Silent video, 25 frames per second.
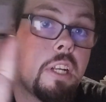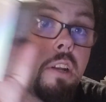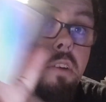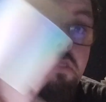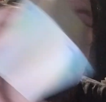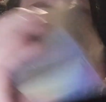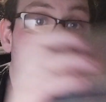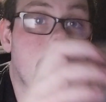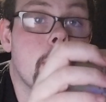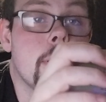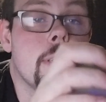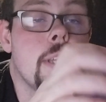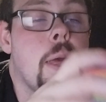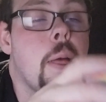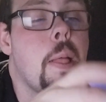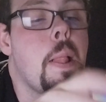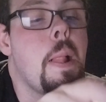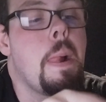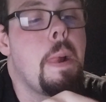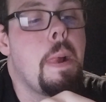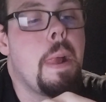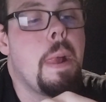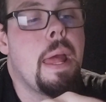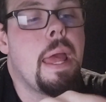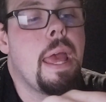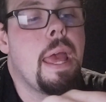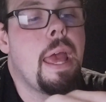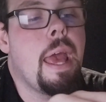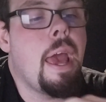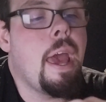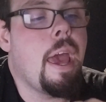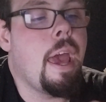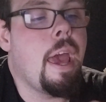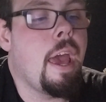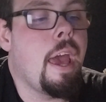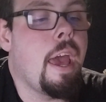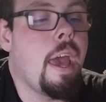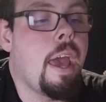all over the place.
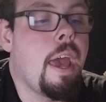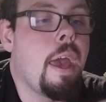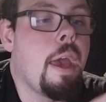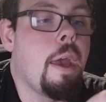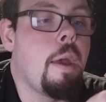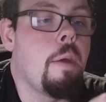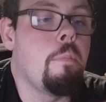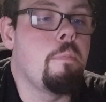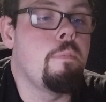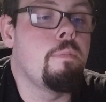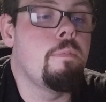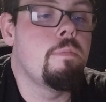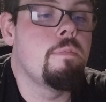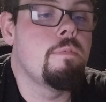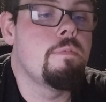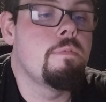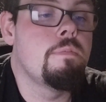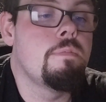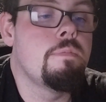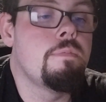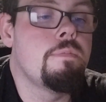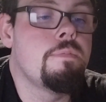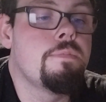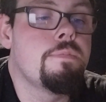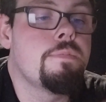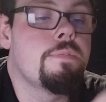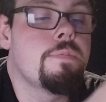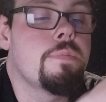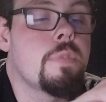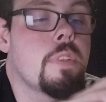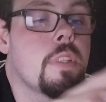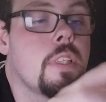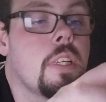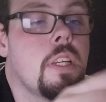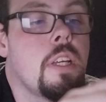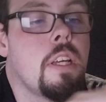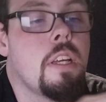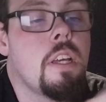I
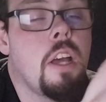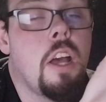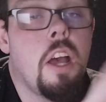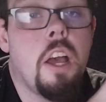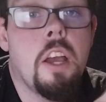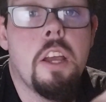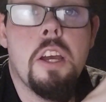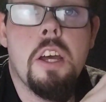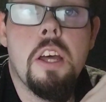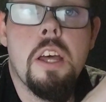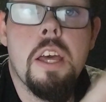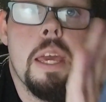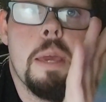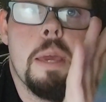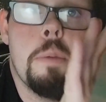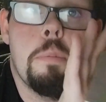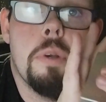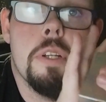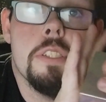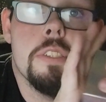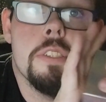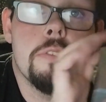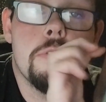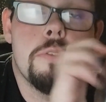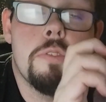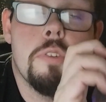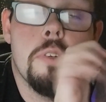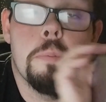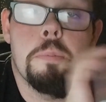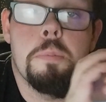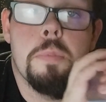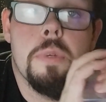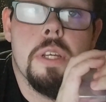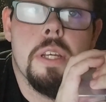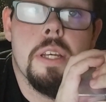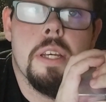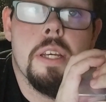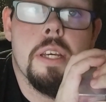got a present from
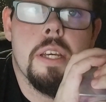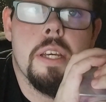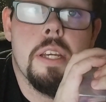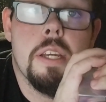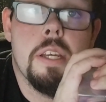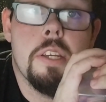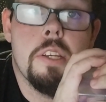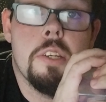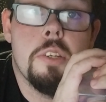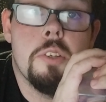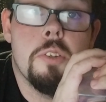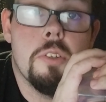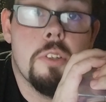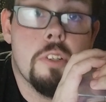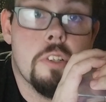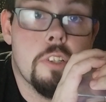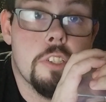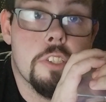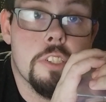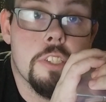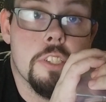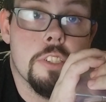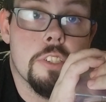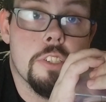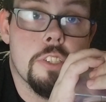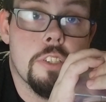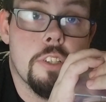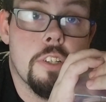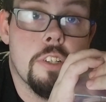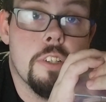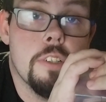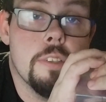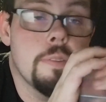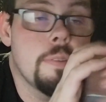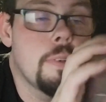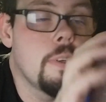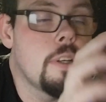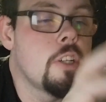my younger sister,
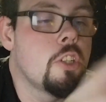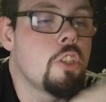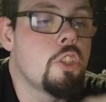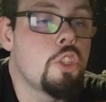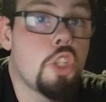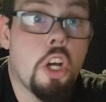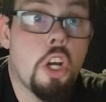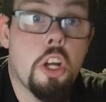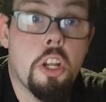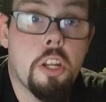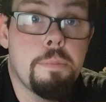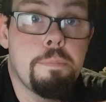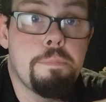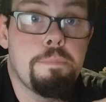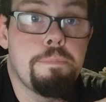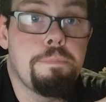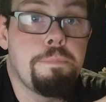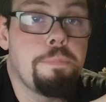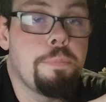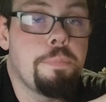Shauna,